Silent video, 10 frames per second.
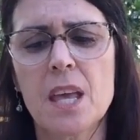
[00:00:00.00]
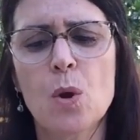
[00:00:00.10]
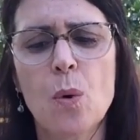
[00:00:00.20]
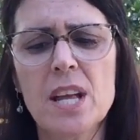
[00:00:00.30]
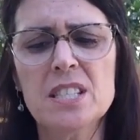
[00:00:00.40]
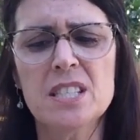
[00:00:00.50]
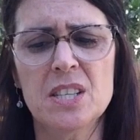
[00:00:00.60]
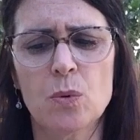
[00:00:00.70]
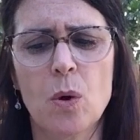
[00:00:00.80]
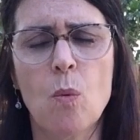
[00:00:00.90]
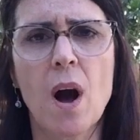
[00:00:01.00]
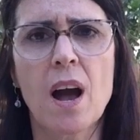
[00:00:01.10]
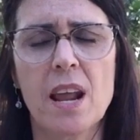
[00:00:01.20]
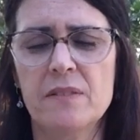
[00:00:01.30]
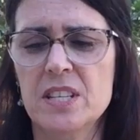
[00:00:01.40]
He watched Zero
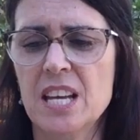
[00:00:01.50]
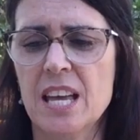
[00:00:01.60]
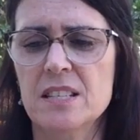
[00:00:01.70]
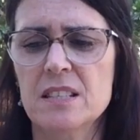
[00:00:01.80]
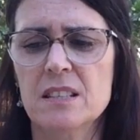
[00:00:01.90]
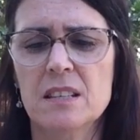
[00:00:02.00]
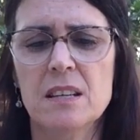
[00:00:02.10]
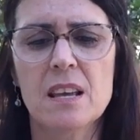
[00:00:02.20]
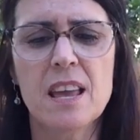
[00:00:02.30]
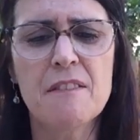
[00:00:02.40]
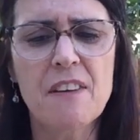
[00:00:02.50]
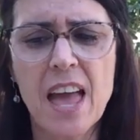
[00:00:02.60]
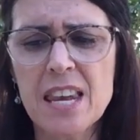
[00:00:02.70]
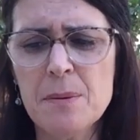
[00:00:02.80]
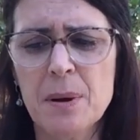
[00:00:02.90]
walk out of the tent. If
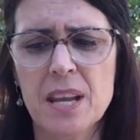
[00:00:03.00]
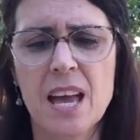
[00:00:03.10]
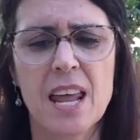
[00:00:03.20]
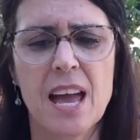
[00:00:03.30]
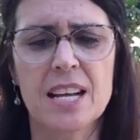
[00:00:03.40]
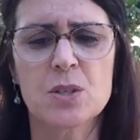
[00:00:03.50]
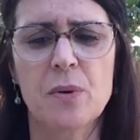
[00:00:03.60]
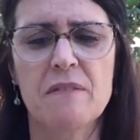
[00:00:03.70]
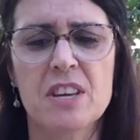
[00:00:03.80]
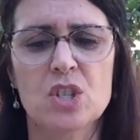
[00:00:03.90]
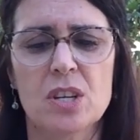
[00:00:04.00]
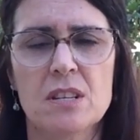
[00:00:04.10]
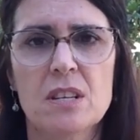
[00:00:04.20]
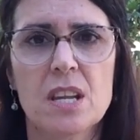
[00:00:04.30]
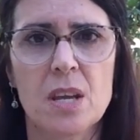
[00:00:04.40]
anybody had X-ray vision,
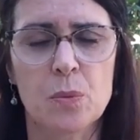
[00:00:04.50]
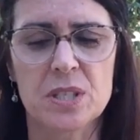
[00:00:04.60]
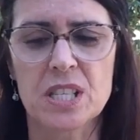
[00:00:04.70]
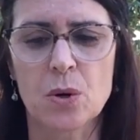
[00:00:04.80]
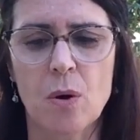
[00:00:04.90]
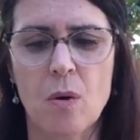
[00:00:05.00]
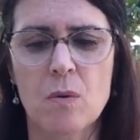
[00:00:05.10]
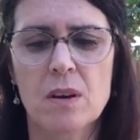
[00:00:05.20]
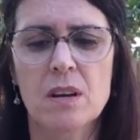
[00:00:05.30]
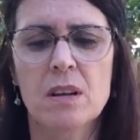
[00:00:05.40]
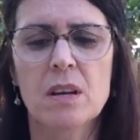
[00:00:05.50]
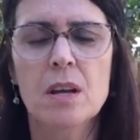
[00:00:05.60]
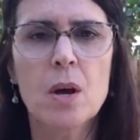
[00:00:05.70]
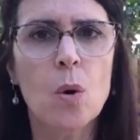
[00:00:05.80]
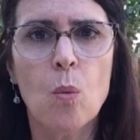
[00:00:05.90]
it was Zero.
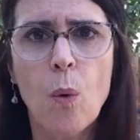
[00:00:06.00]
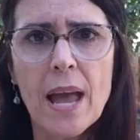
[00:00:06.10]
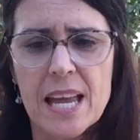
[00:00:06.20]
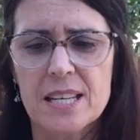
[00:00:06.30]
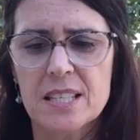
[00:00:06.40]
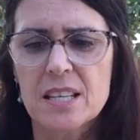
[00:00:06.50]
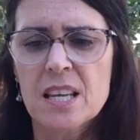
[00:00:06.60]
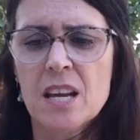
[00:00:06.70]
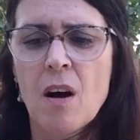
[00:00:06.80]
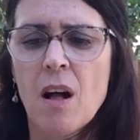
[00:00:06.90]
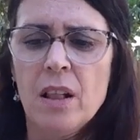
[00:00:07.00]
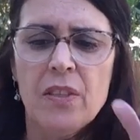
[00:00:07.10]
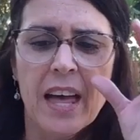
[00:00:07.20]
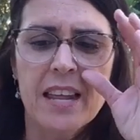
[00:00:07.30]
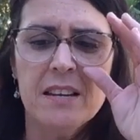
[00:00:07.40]
Wait, he
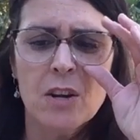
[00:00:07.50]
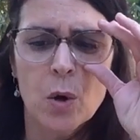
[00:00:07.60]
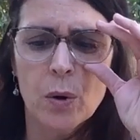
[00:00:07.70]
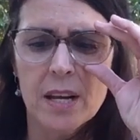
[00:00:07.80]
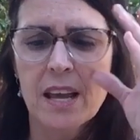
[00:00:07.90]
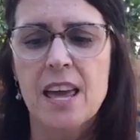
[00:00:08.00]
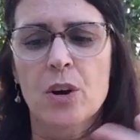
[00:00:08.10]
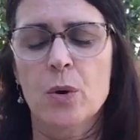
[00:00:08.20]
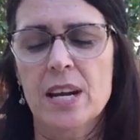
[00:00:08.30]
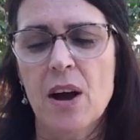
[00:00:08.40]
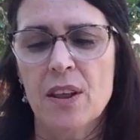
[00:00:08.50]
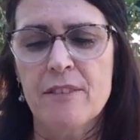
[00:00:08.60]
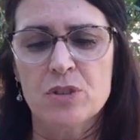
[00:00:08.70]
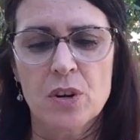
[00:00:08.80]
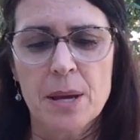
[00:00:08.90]
called then, hurried out
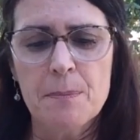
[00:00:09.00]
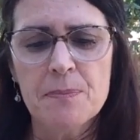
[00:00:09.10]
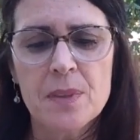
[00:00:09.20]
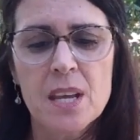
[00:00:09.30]
after him.